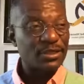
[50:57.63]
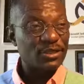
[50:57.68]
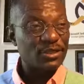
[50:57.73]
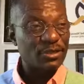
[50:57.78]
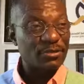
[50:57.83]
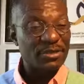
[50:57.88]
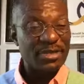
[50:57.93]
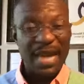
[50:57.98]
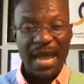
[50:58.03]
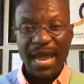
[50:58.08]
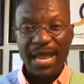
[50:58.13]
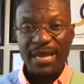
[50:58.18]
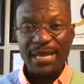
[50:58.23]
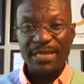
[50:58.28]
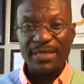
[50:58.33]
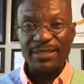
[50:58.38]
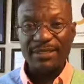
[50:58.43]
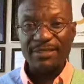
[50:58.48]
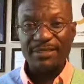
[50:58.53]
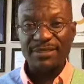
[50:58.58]
Some
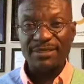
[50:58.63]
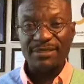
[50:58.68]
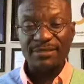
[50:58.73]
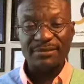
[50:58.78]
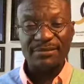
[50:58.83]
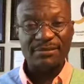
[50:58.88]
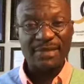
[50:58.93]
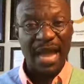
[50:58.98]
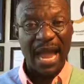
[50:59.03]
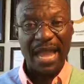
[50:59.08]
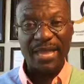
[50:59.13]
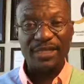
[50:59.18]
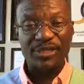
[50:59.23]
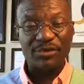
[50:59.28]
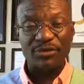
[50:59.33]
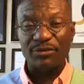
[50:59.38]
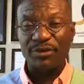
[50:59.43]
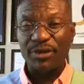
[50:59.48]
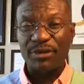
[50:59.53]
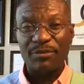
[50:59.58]
nice
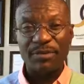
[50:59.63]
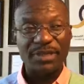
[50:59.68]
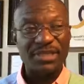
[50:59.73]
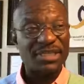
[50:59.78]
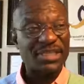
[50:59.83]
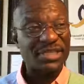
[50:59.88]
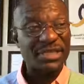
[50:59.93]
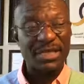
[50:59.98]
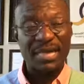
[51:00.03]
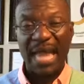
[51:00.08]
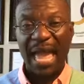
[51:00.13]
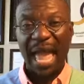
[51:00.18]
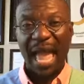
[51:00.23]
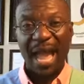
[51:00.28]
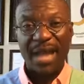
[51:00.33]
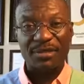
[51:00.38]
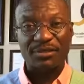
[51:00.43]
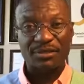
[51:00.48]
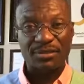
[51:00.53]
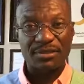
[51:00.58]
ice cream. Chillax.